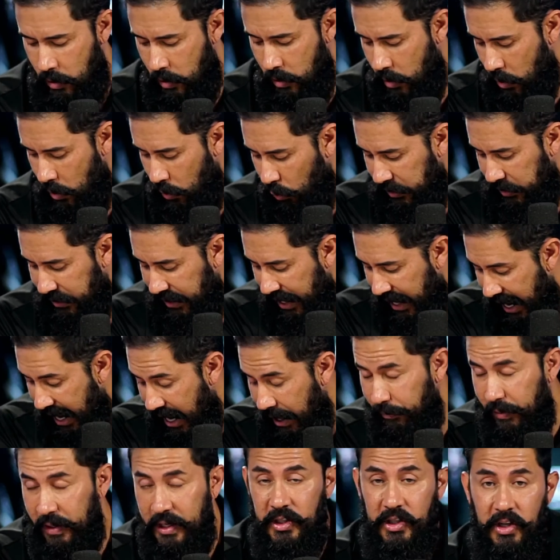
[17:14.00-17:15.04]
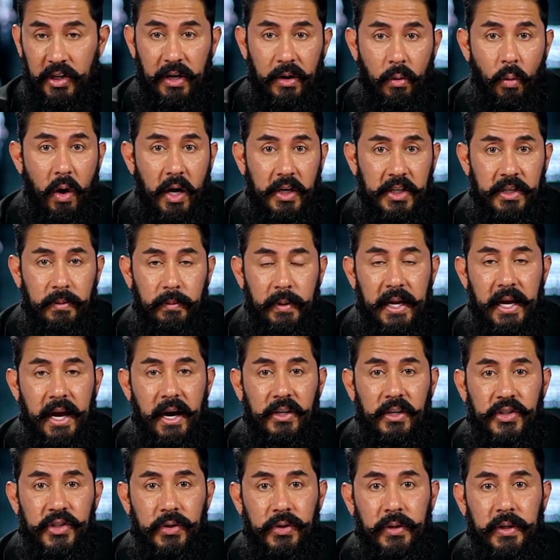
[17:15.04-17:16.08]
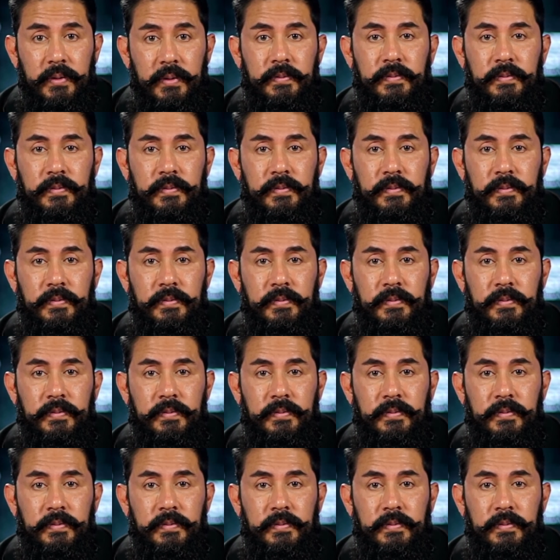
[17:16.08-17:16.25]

What's going to happen is you're going to watch somebody else do it